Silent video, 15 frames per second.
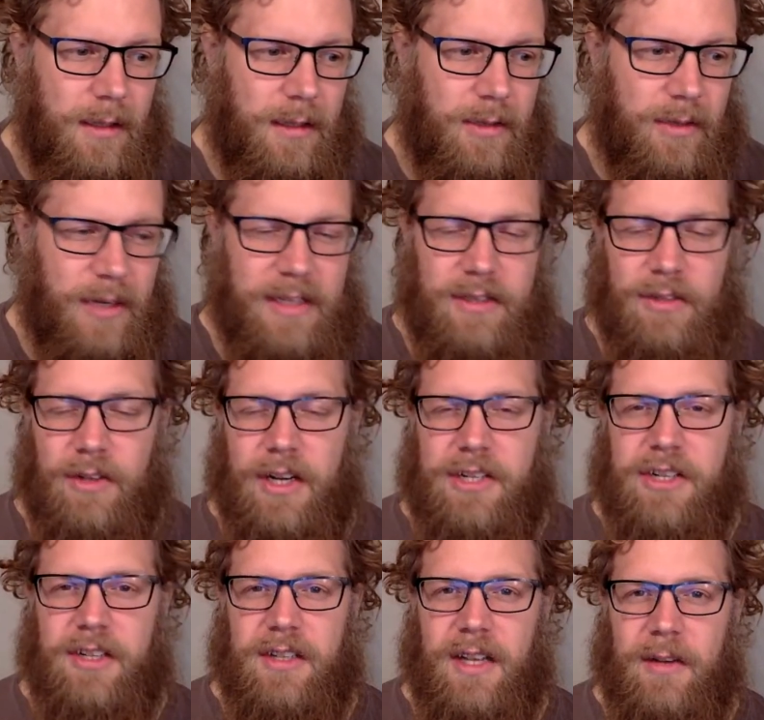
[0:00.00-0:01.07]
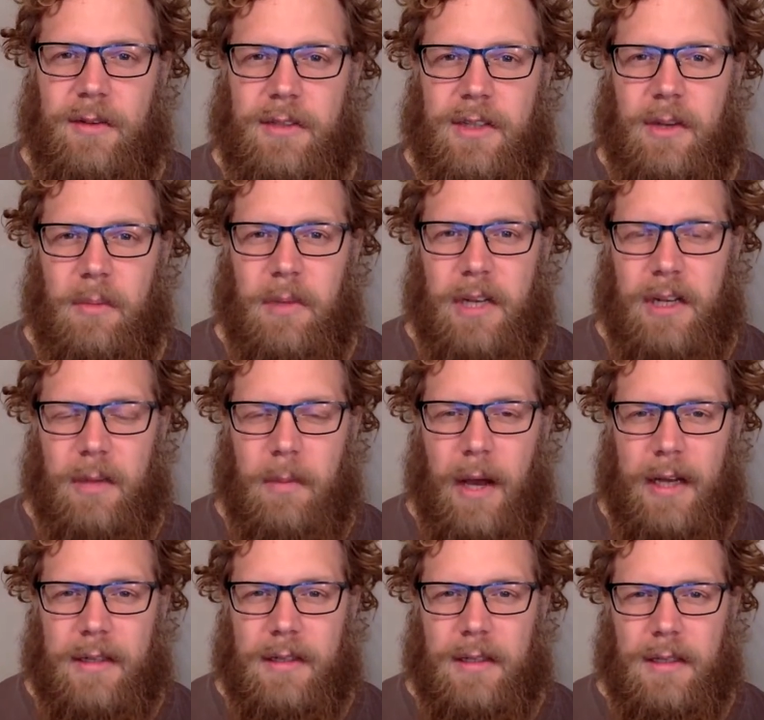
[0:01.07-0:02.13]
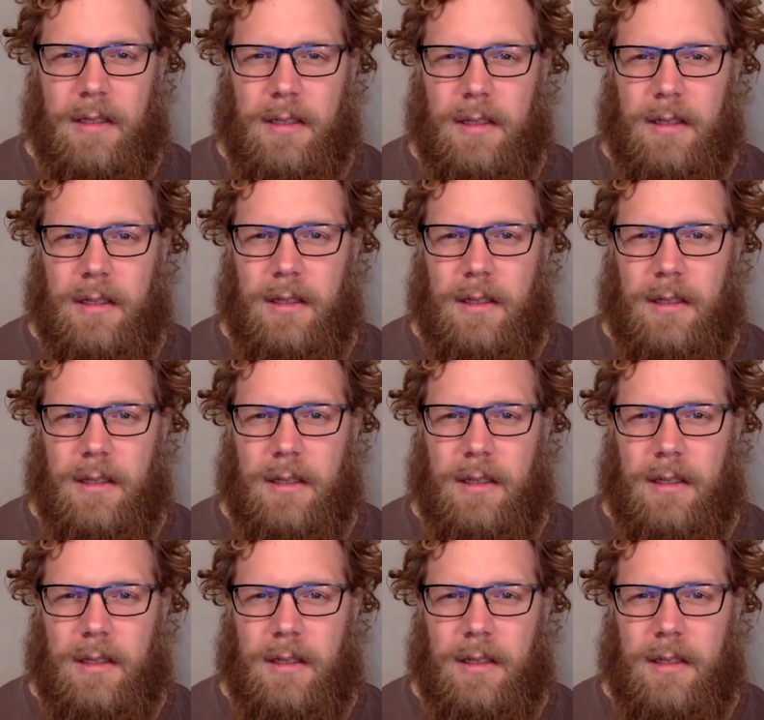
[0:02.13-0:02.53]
transgression that was committed back then.